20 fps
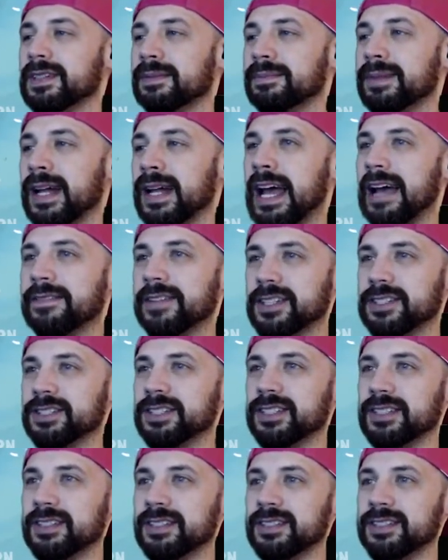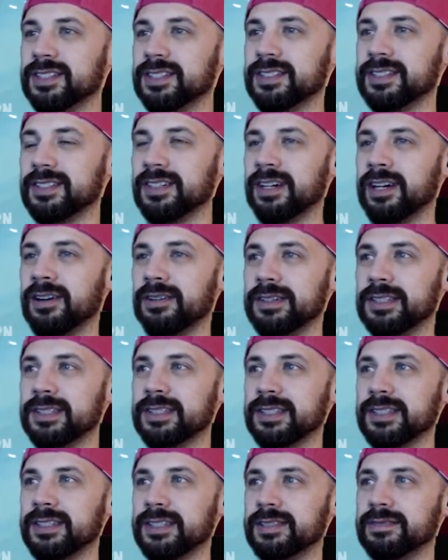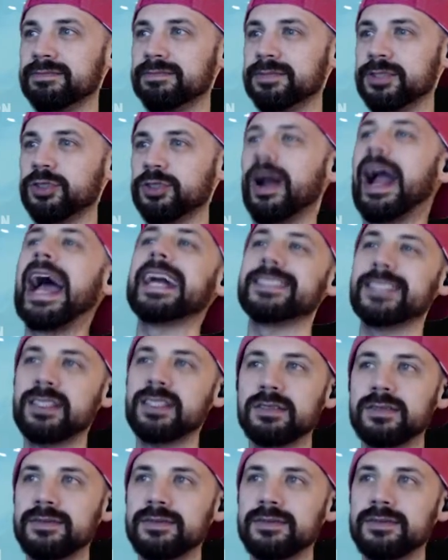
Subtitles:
but having shield is just always a good strat.